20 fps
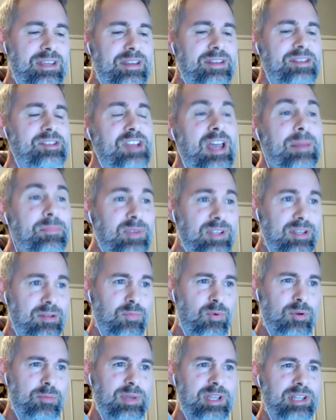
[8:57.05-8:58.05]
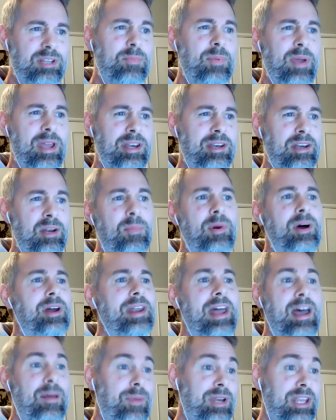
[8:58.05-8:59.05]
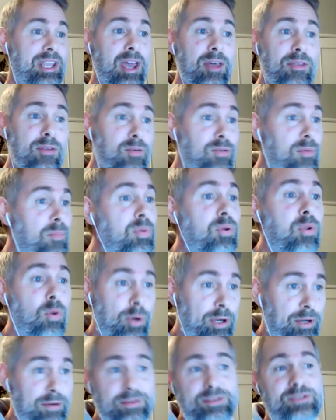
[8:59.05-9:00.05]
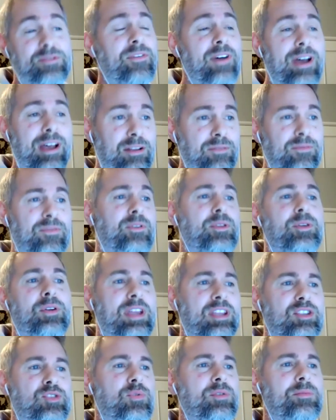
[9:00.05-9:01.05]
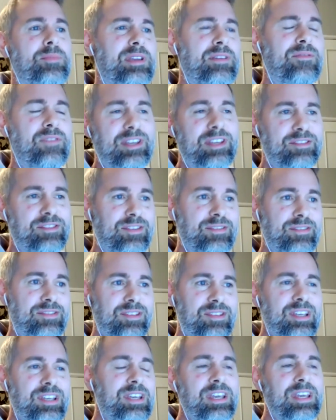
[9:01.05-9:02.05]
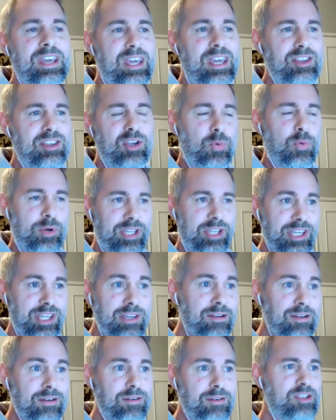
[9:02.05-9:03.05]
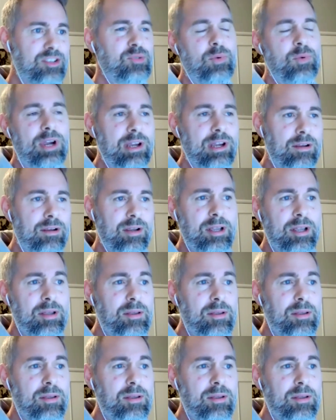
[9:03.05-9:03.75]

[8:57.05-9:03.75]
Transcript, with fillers: accepted would be dependent upon how many other employers filed for their H-1B visas. And there were years where